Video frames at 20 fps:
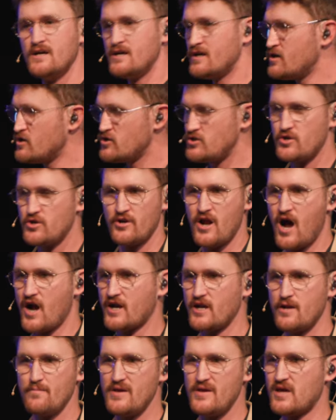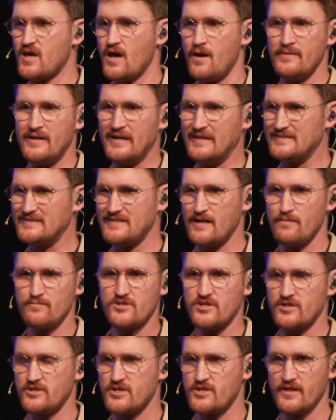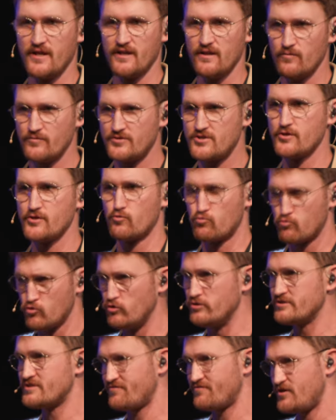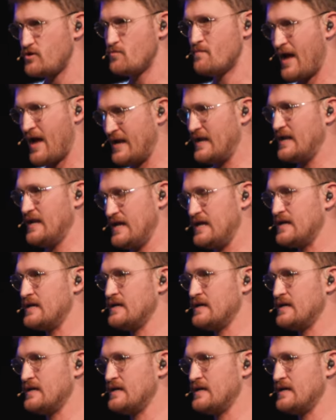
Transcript: you're not going to become an exemption to the, to the rules of humanity.